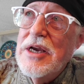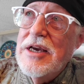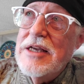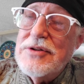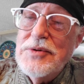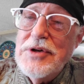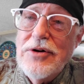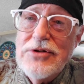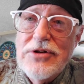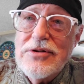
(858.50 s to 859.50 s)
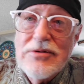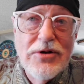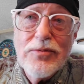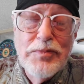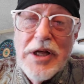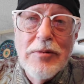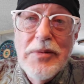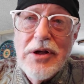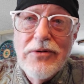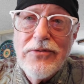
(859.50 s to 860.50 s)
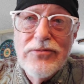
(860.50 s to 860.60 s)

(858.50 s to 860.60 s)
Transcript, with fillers: and so we go just go pell mell.